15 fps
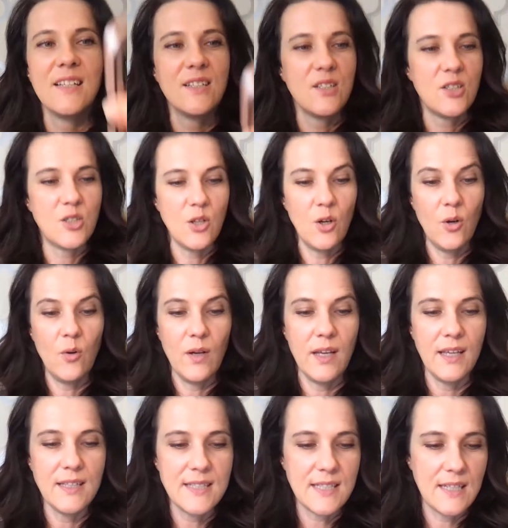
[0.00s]
So
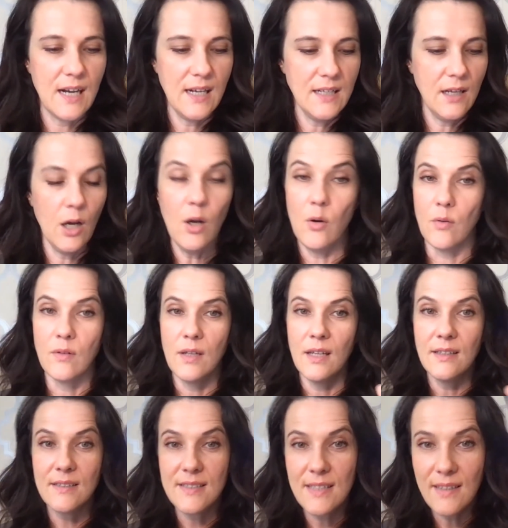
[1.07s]
it's kind of, oh,
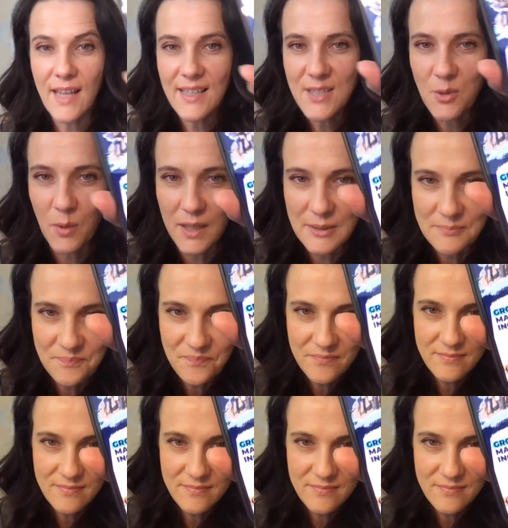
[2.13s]
and there's the last one,